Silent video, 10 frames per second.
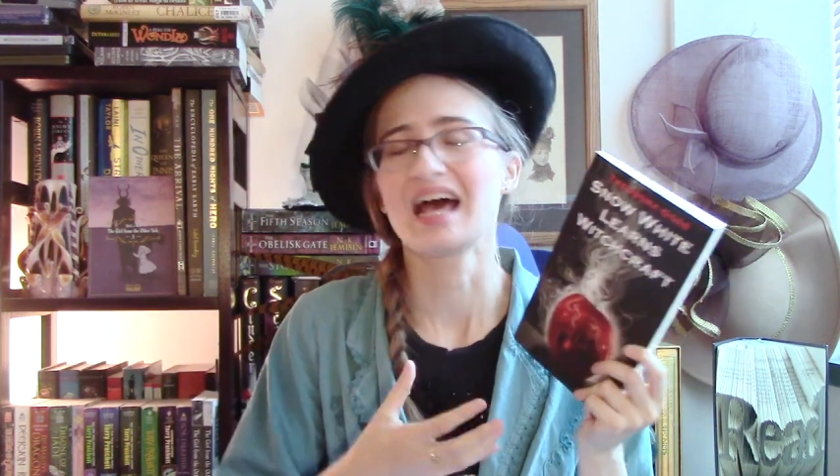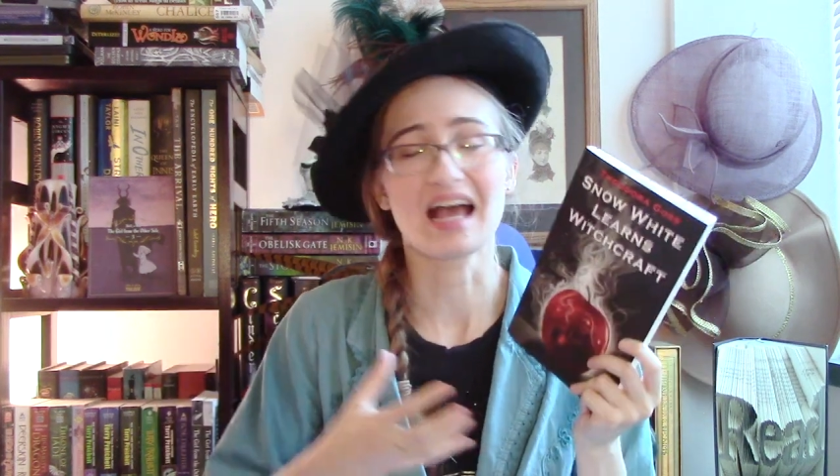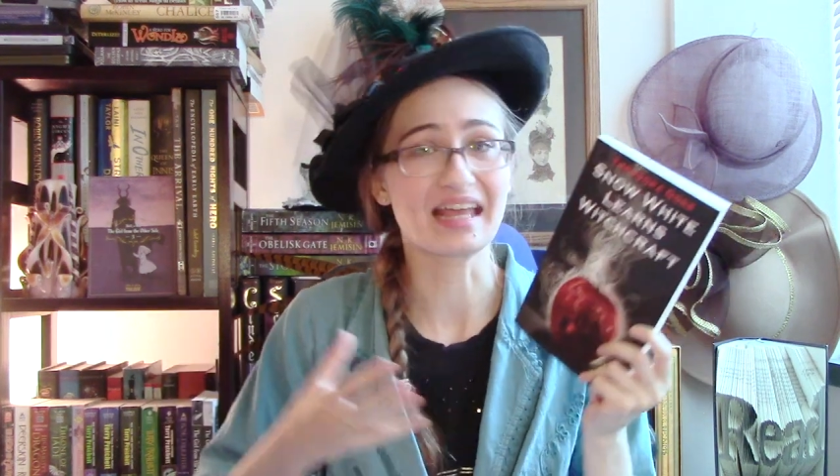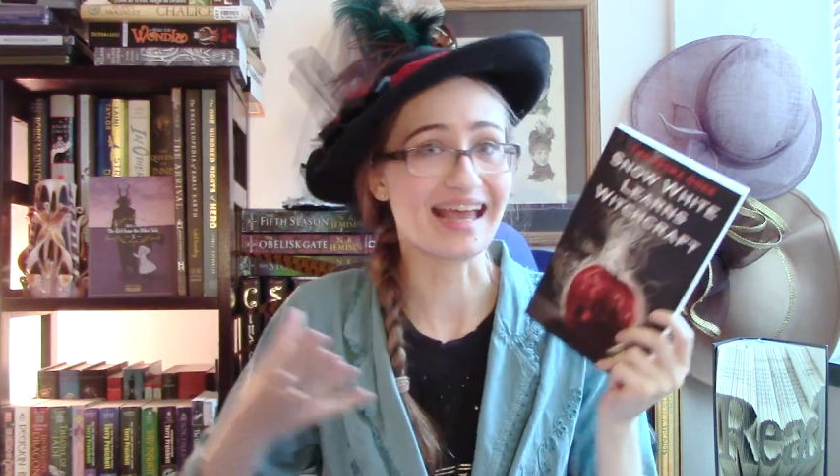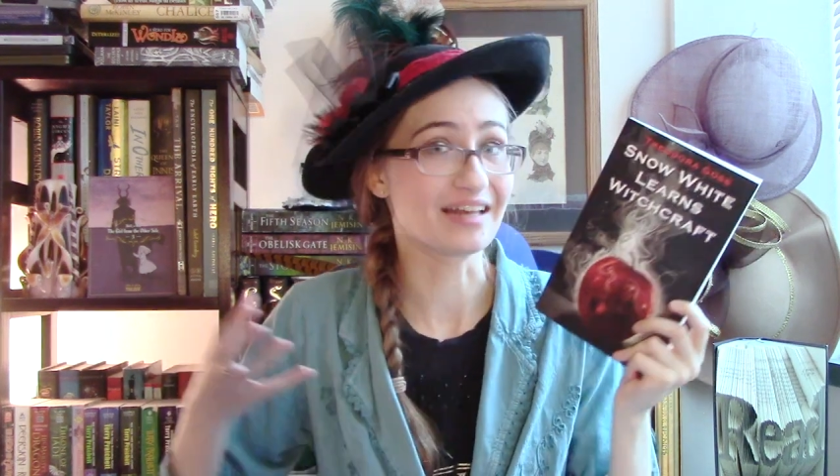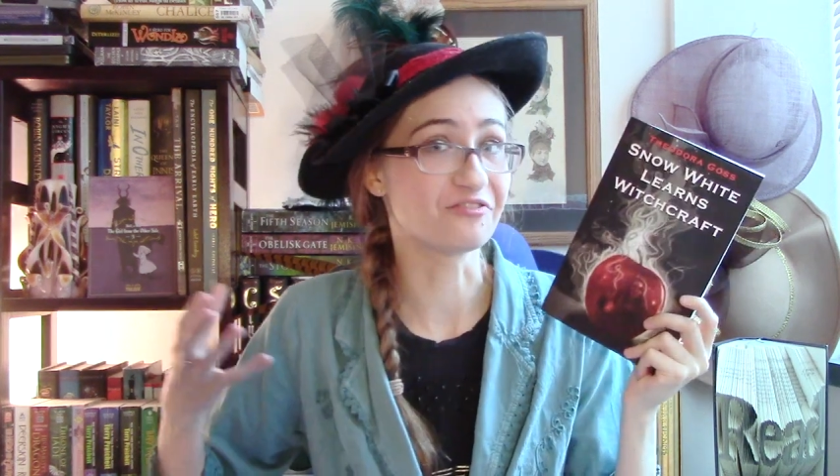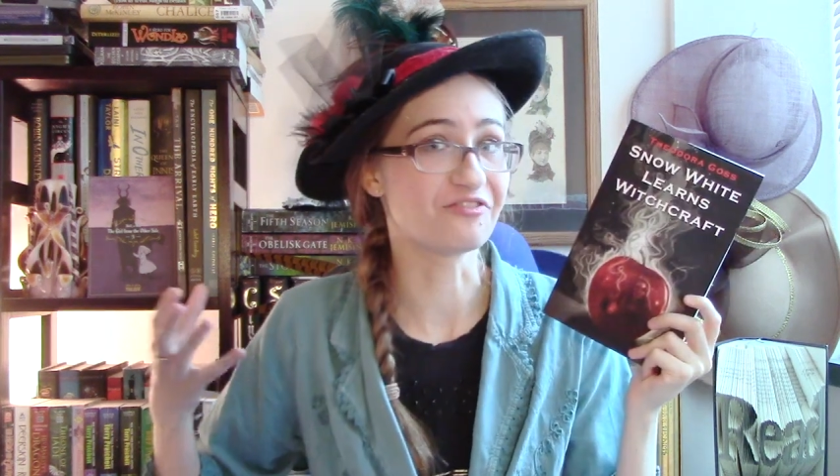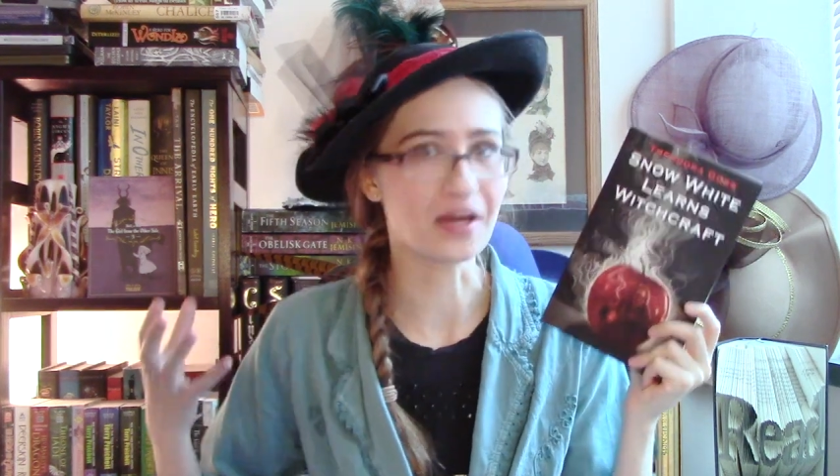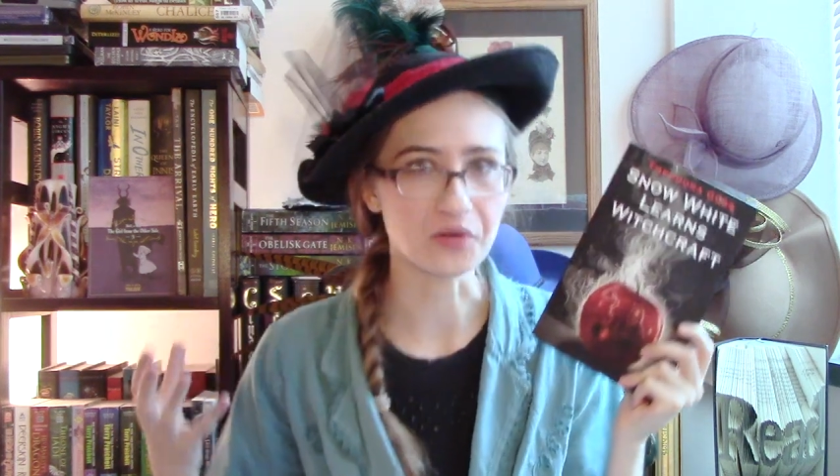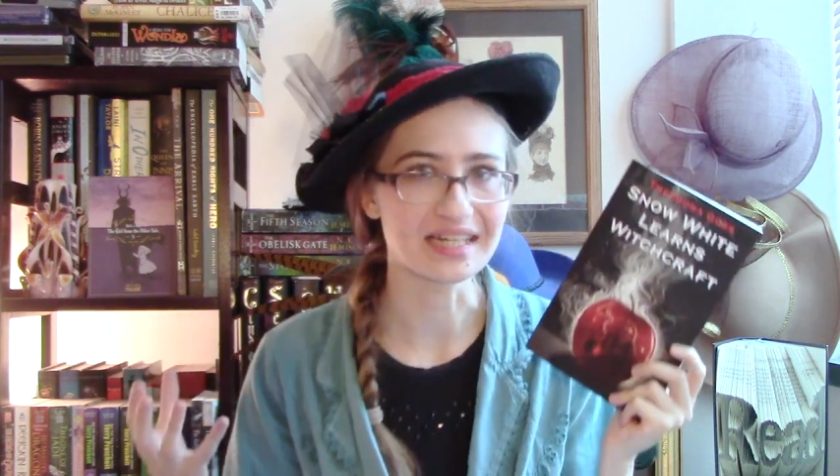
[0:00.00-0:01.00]
again,
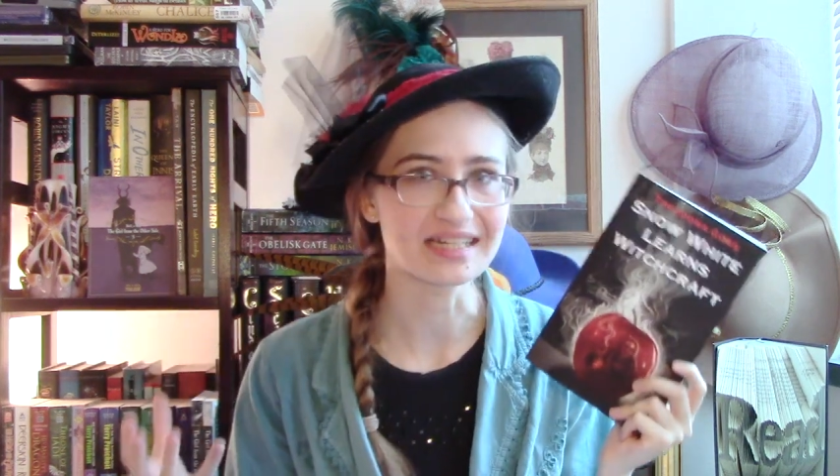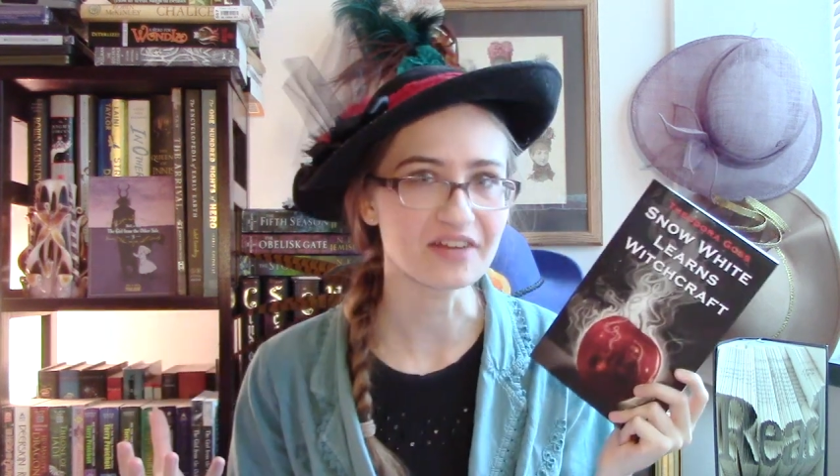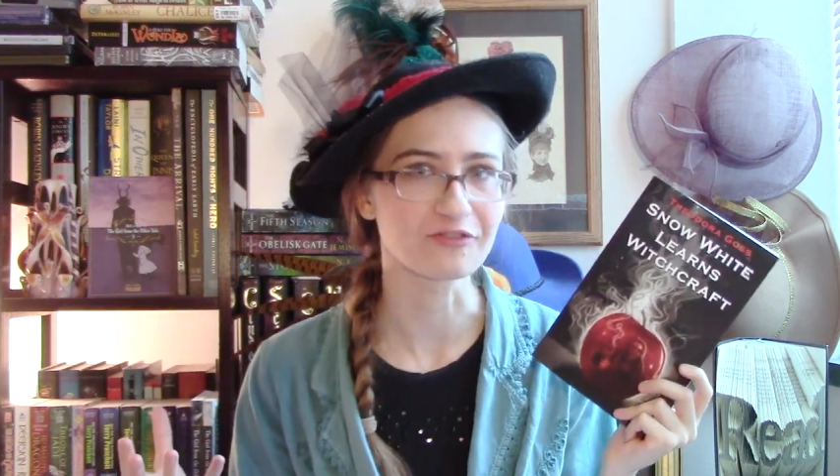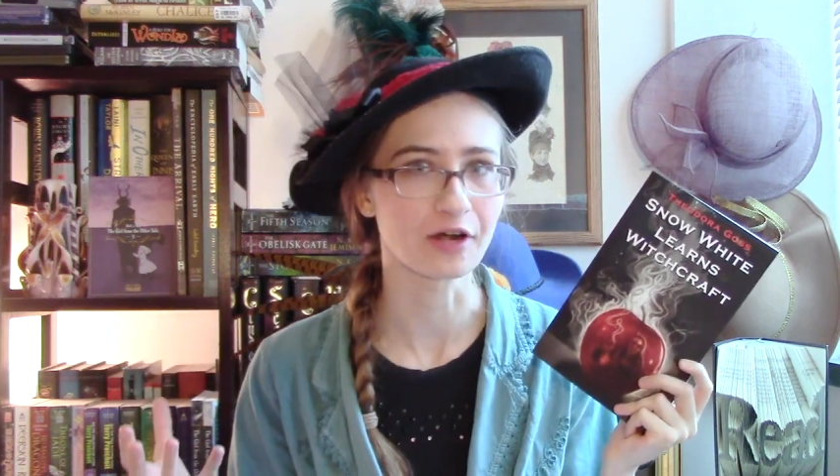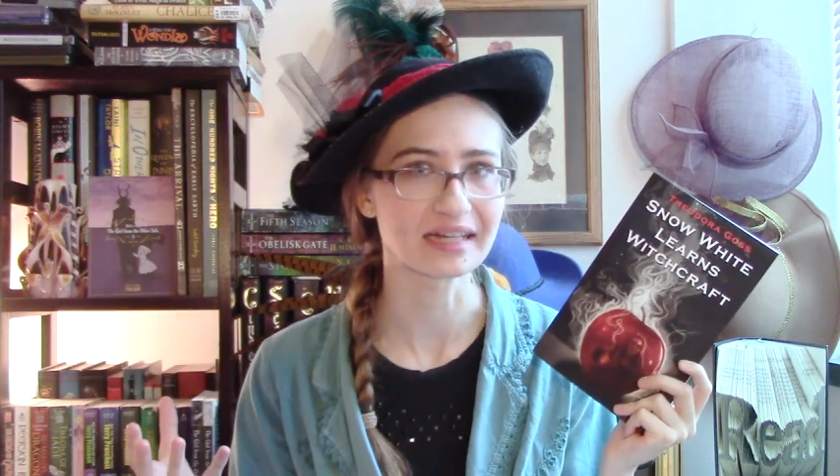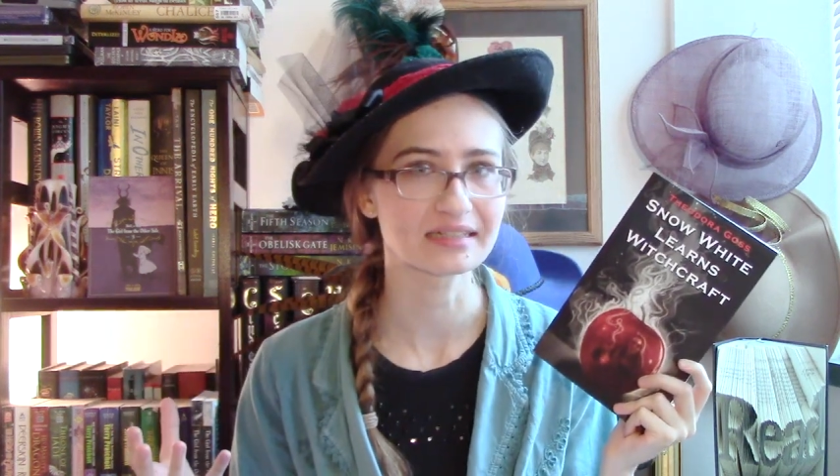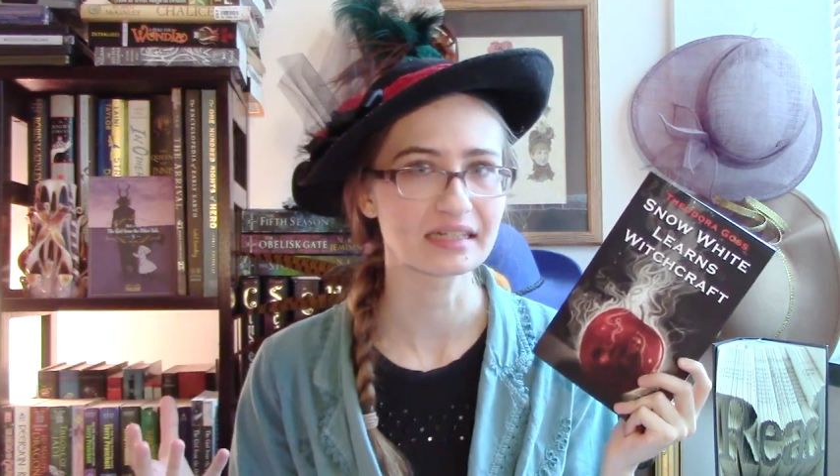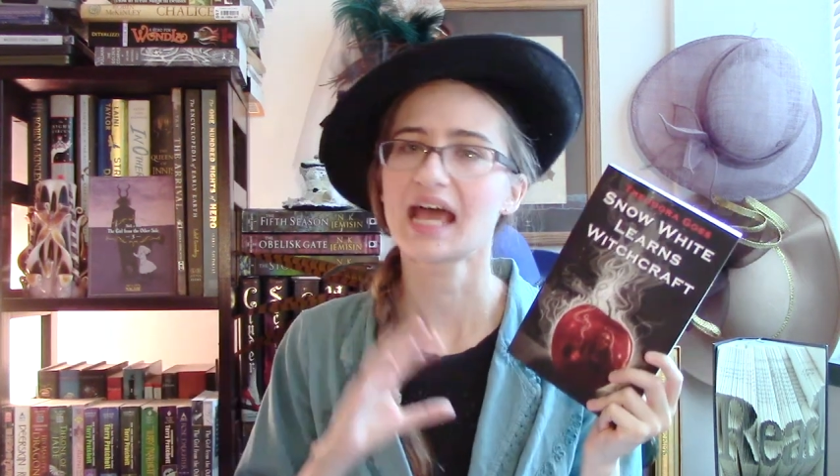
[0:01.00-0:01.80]
very different.